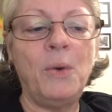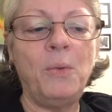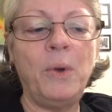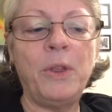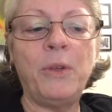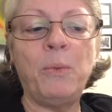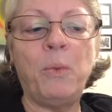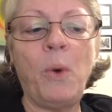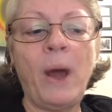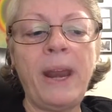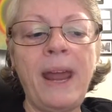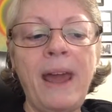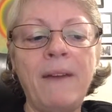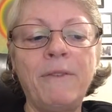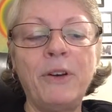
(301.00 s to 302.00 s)
with
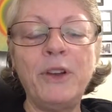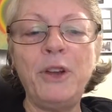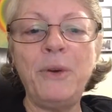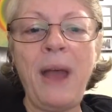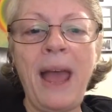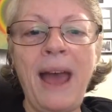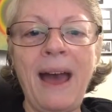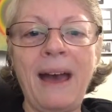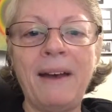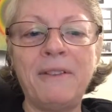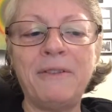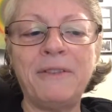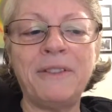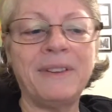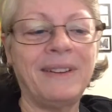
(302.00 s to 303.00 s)
whatever you
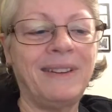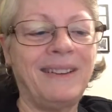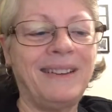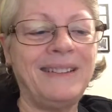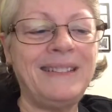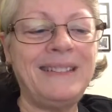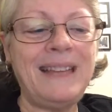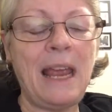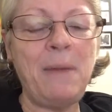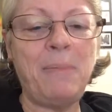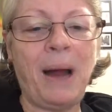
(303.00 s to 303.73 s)
have, day